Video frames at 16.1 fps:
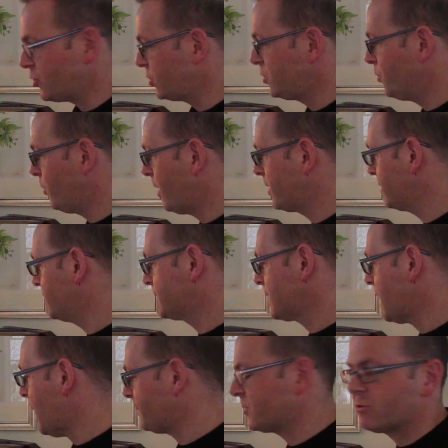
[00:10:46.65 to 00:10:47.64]
and you wanted the
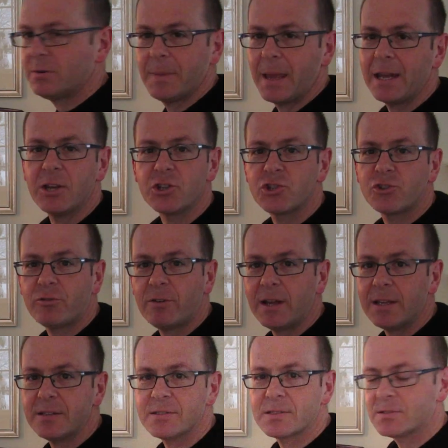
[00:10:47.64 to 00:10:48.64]
top to remain the
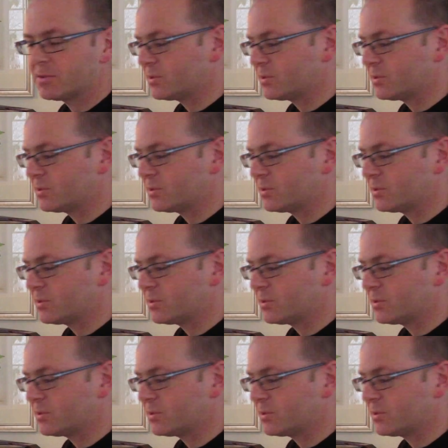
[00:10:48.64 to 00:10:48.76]
strings.